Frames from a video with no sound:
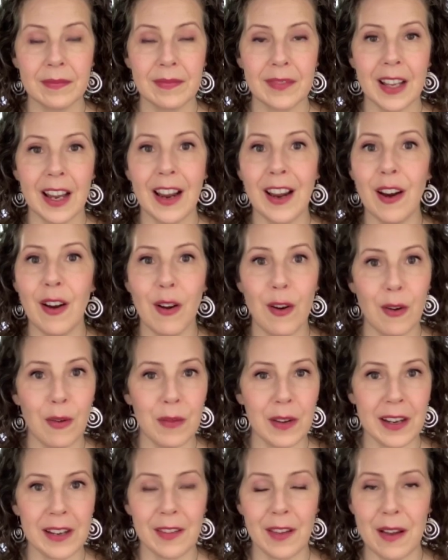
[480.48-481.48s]
I
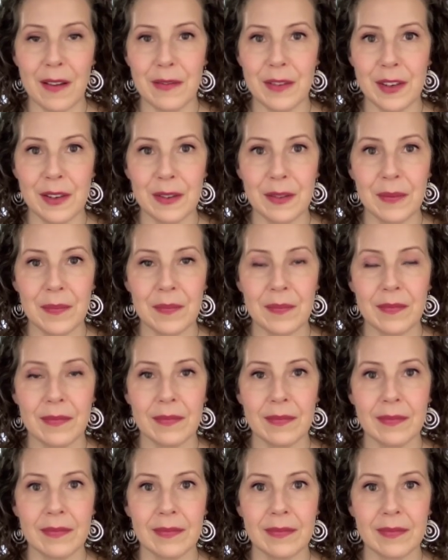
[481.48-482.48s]
already love you.
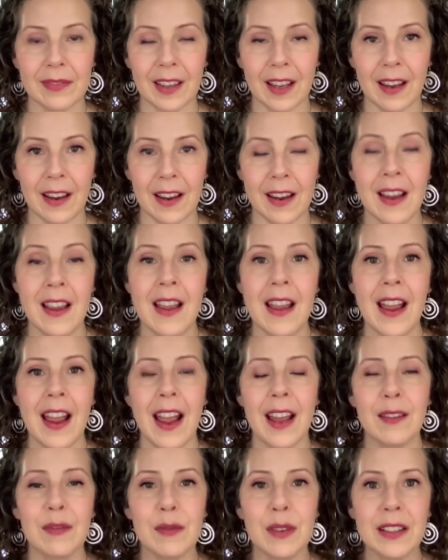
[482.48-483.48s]
Okay?
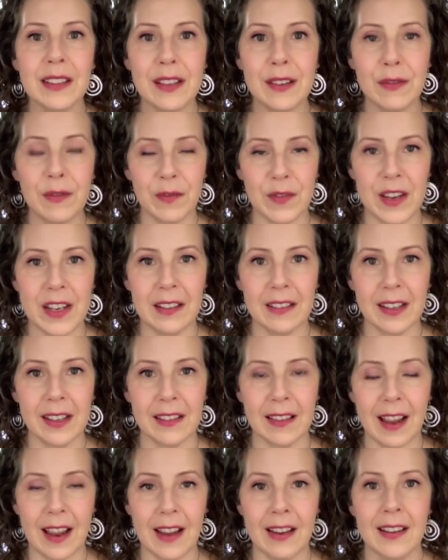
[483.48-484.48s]
And really feeling
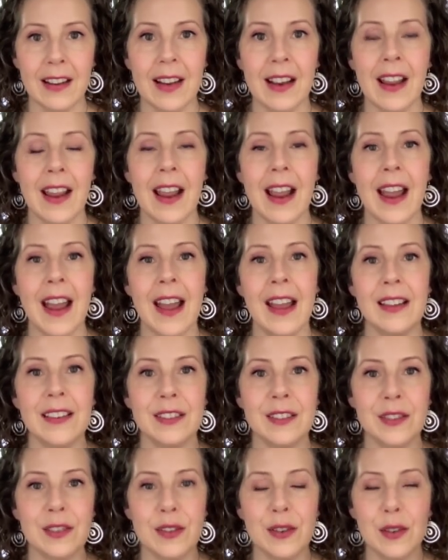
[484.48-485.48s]
that.
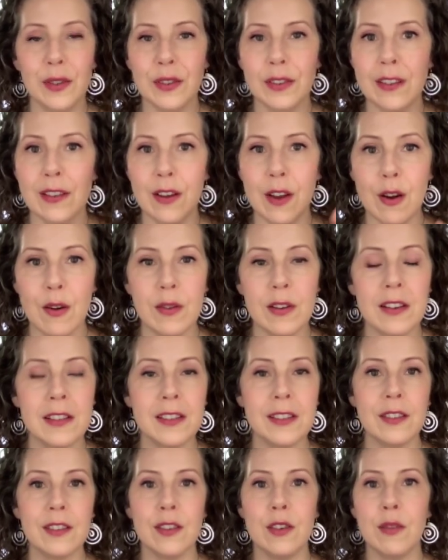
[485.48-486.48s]
And you'll
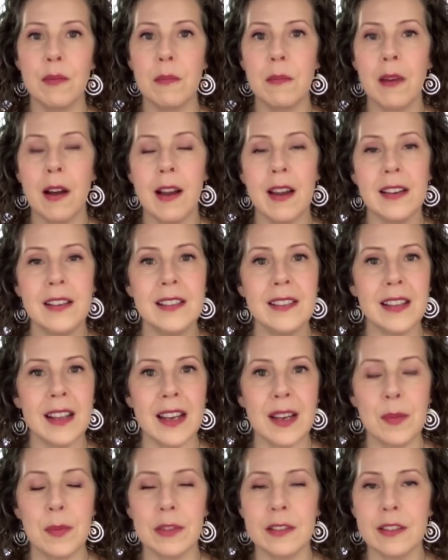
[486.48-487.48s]
notice your mind is
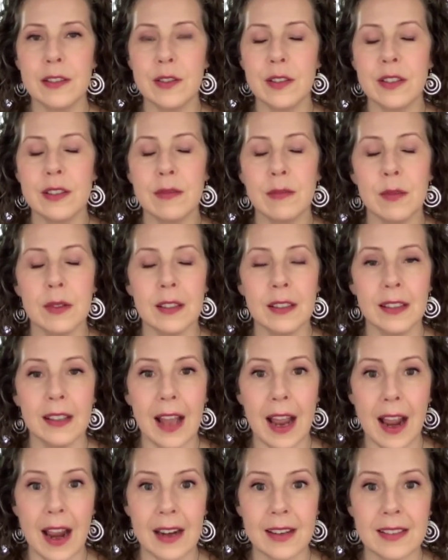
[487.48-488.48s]
able to just
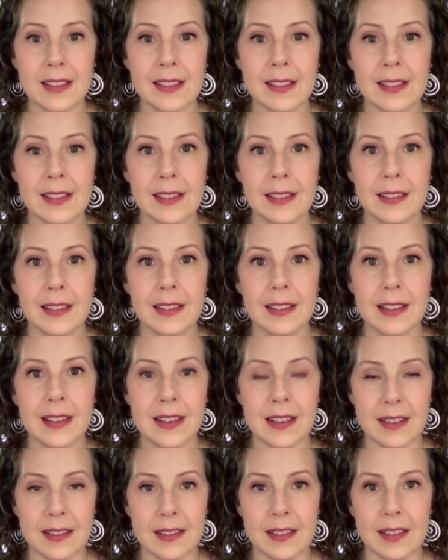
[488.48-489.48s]
relax
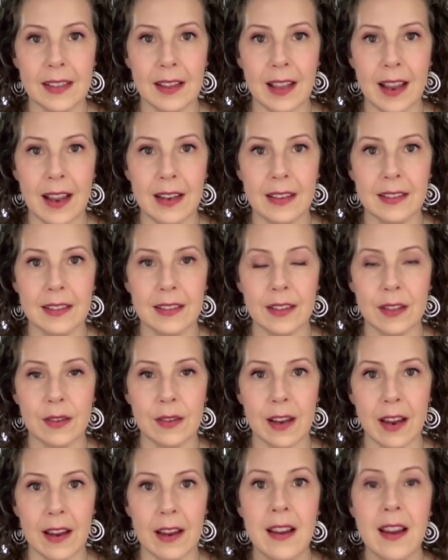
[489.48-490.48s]
into that.
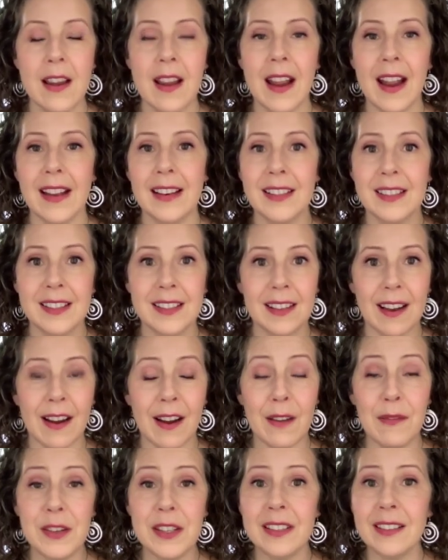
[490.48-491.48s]
Okay. And it's
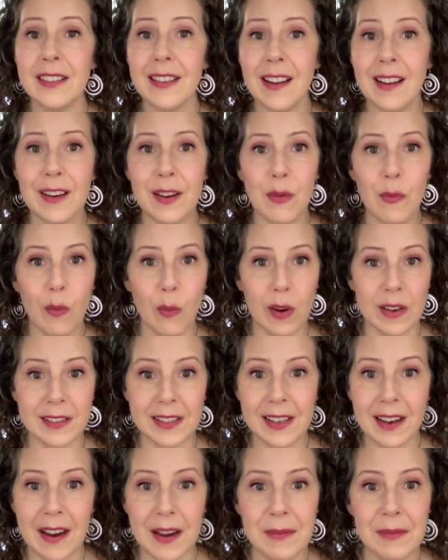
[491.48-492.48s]
obviously not a
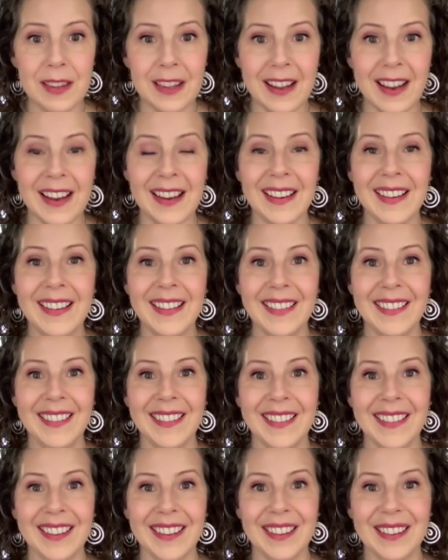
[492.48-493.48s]
one-time
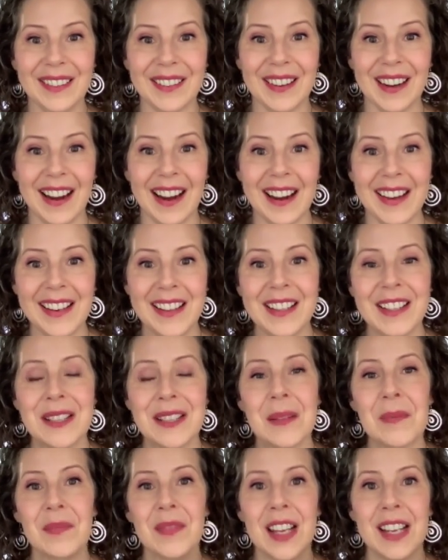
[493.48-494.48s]
thing. All right.
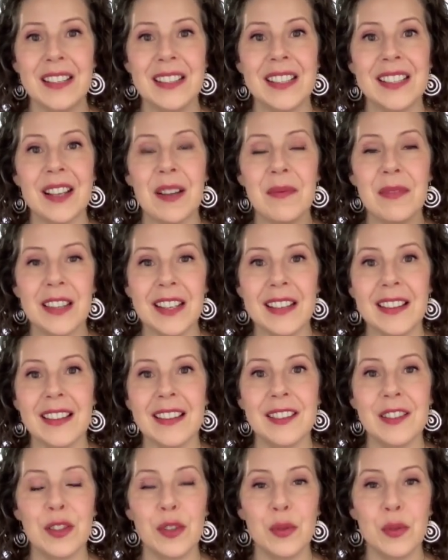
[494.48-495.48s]
It's
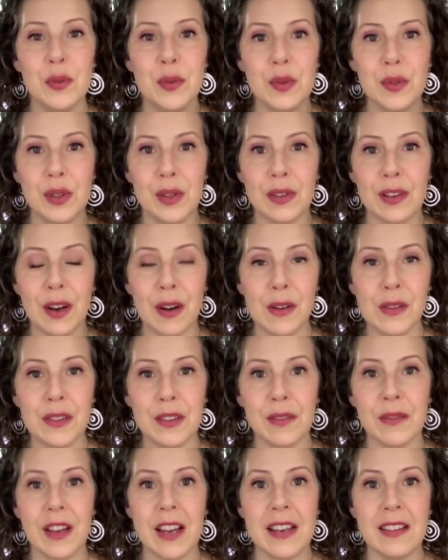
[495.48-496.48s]
something to
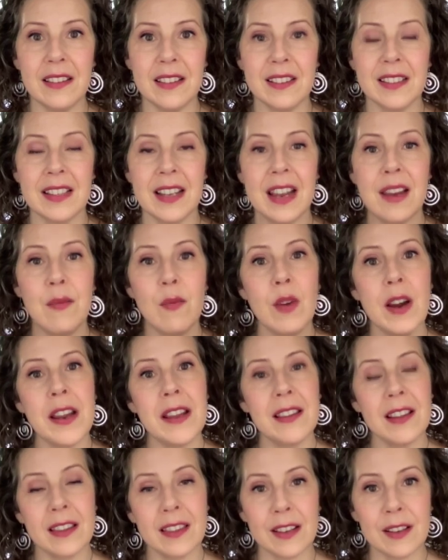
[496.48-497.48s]
cultivate the same way
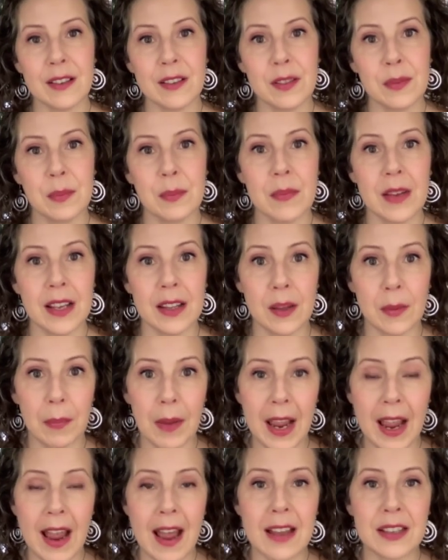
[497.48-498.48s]
that there's in the
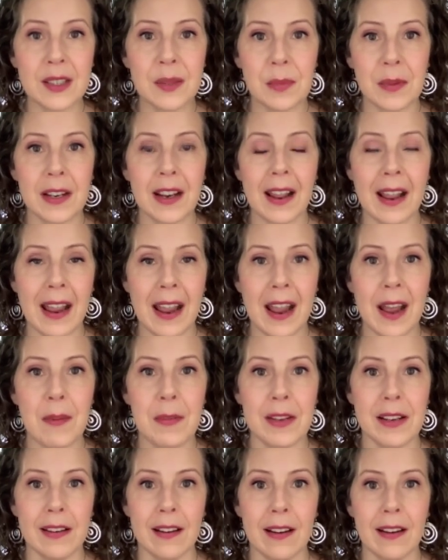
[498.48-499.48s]
past been a
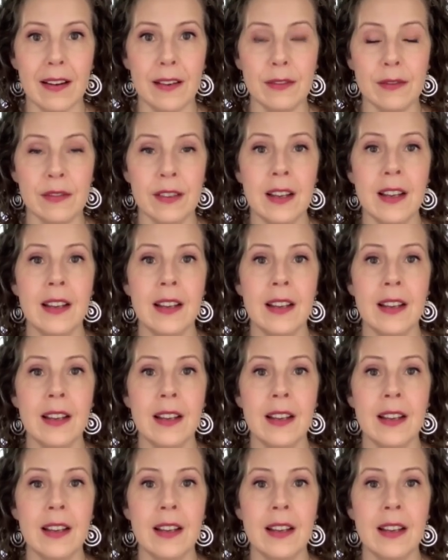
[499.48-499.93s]
habit of